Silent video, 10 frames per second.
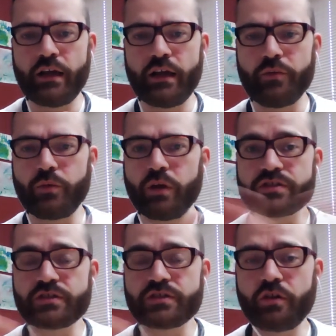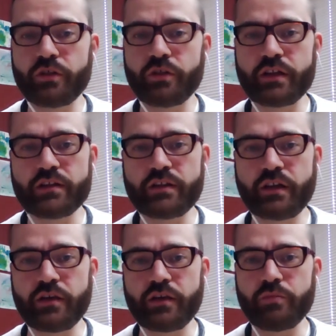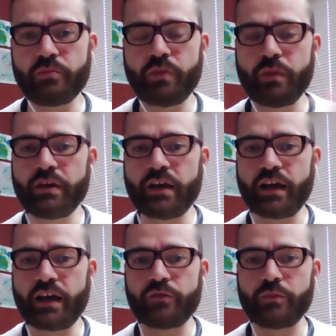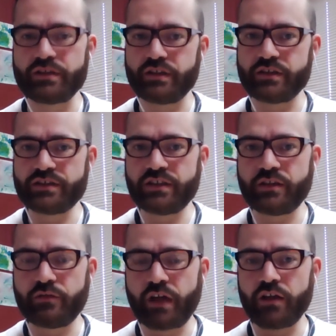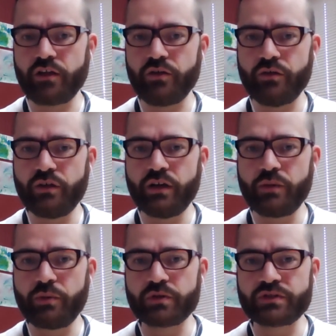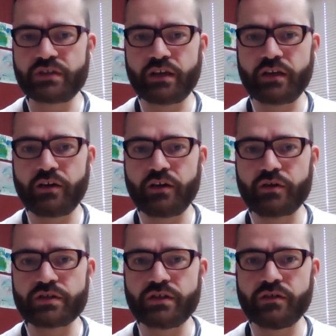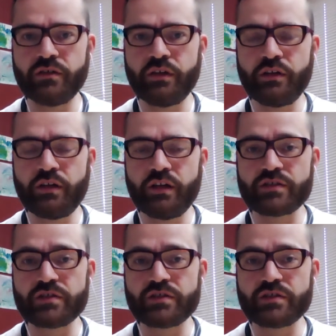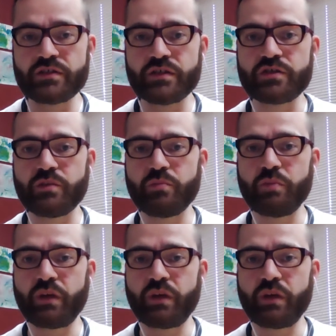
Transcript: We also know that maybe not everybody's going to see the value in a post-secondary Christian institution, but